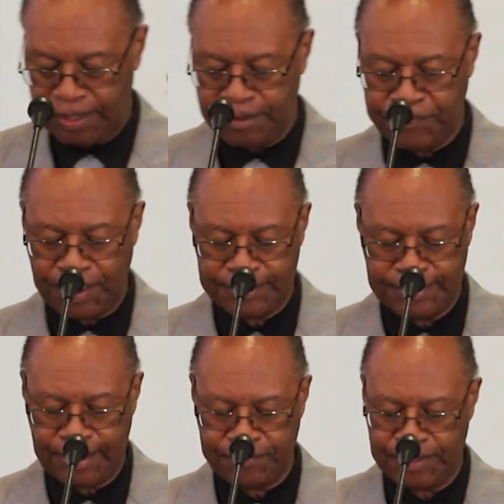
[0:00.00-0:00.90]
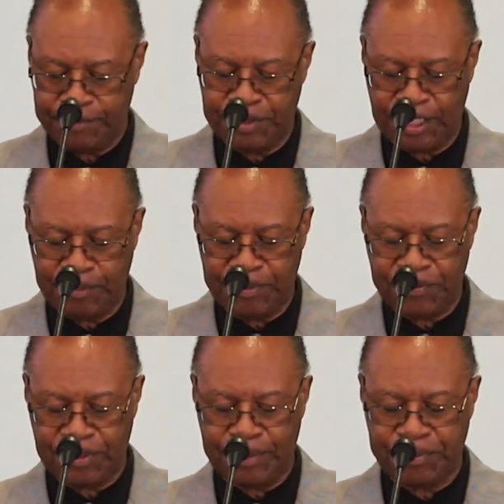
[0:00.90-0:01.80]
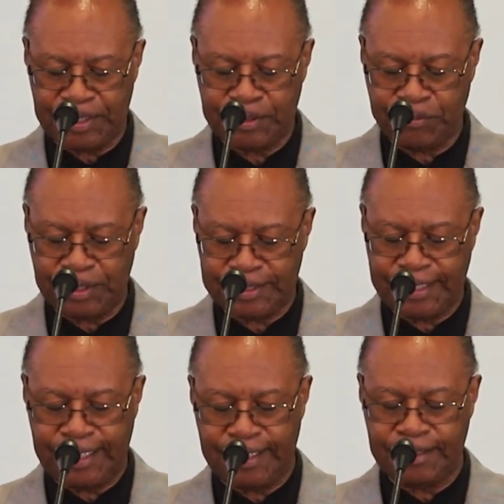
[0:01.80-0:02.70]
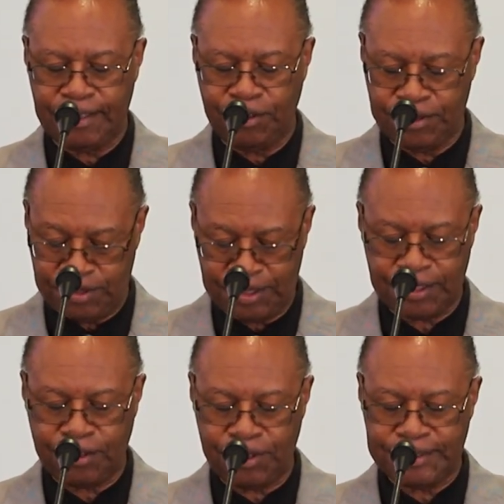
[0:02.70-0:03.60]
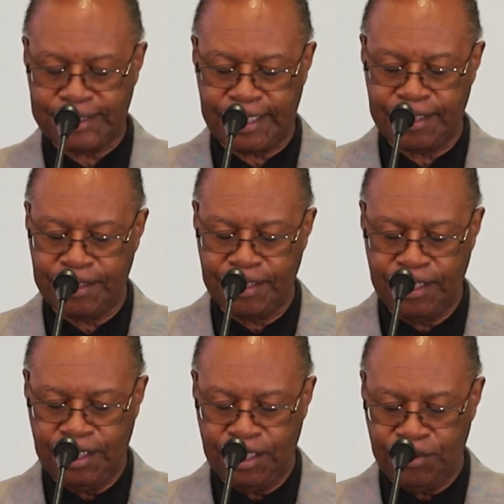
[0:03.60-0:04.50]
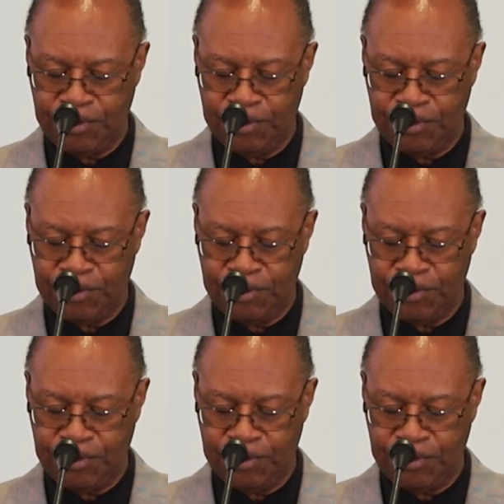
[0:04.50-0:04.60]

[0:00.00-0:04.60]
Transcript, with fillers: Dear Father in heaven, as we come before thy presence once again on another Lord's day, yes.